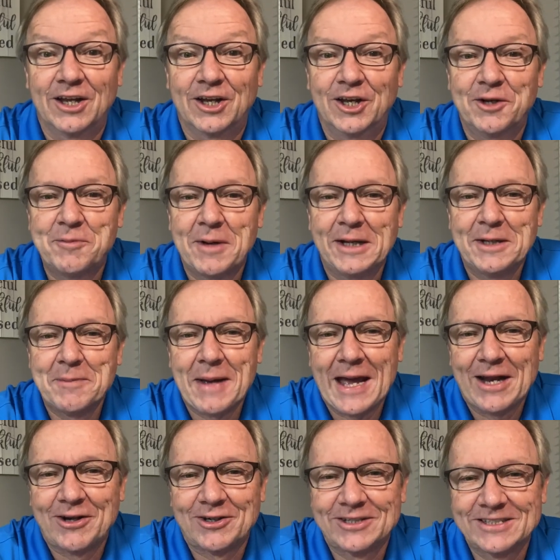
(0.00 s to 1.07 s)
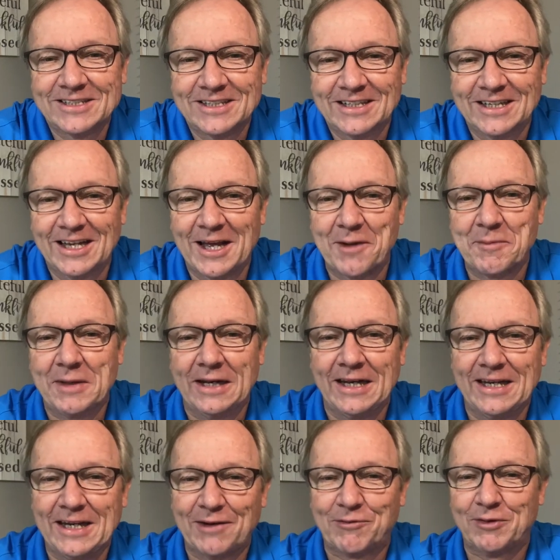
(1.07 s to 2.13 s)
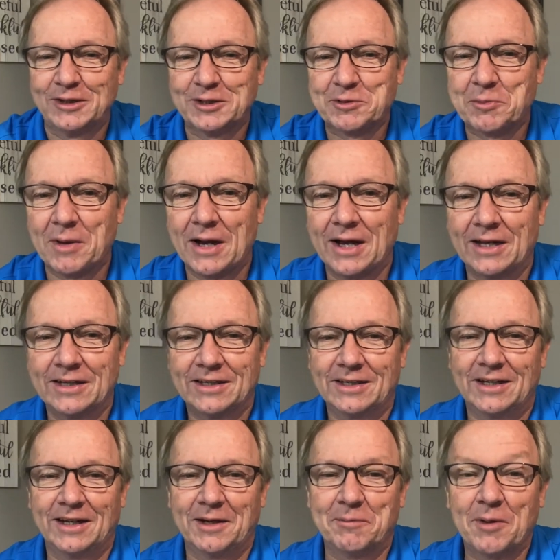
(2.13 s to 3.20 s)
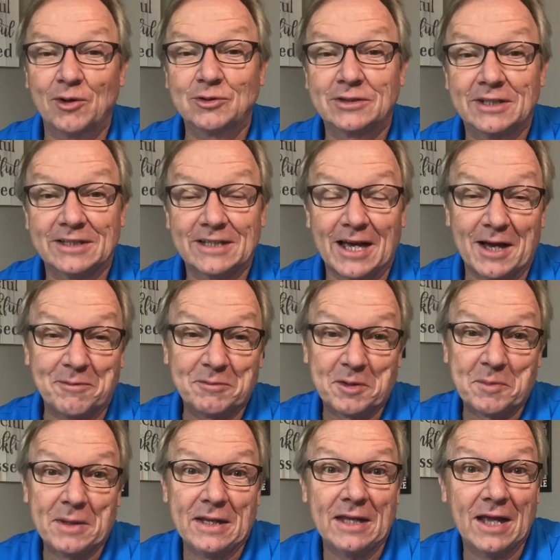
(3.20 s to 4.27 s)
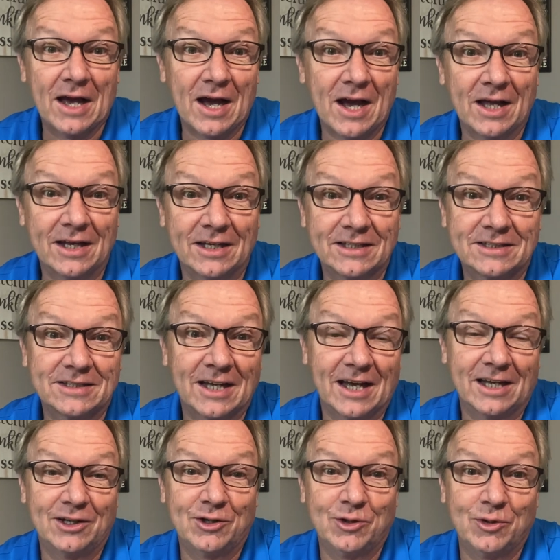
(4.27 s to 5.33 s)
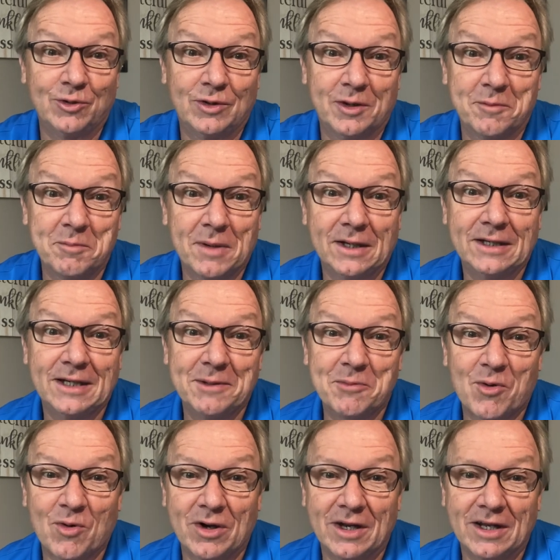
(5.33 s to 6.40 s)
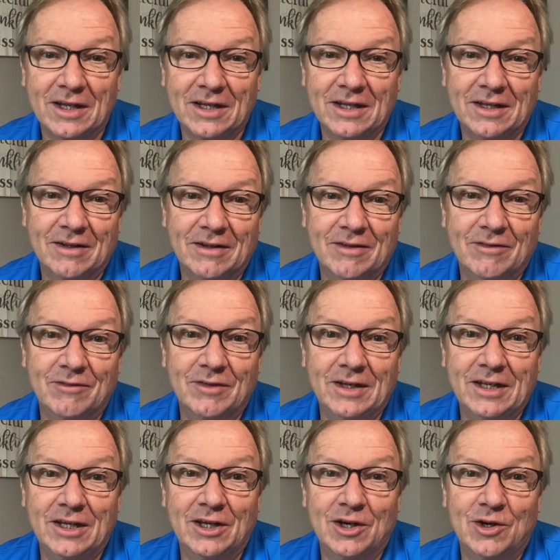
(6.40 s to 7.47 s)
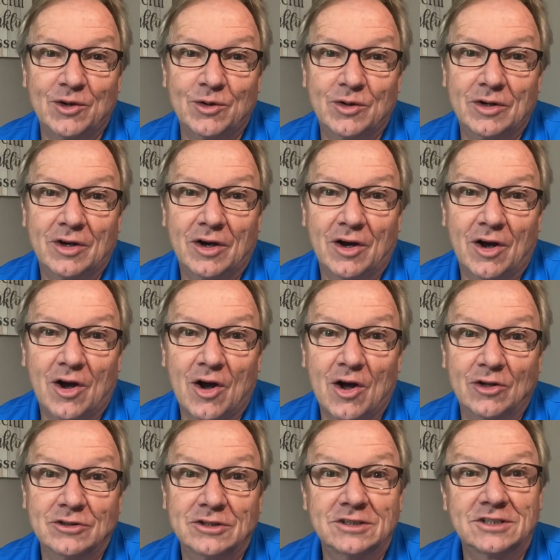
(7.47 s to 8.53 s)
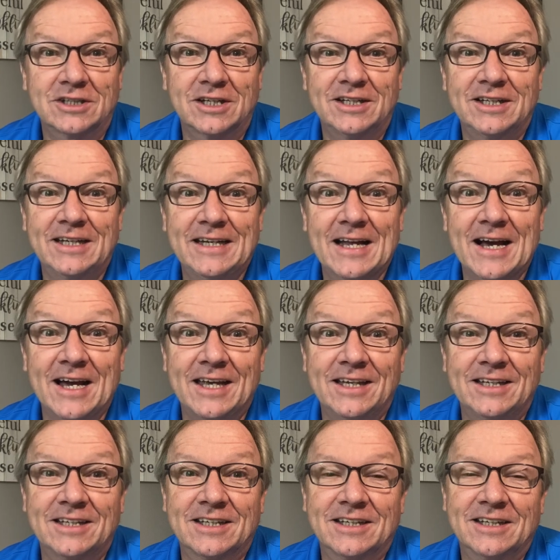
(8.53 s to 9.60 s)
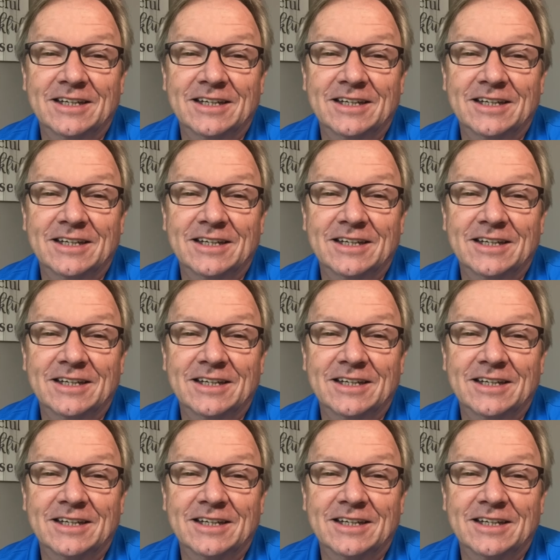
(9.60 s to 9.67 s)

Good Monday Matters. I'm in a different spot. Most of the time, to be honest, I do the Monday morning video on Sunday night.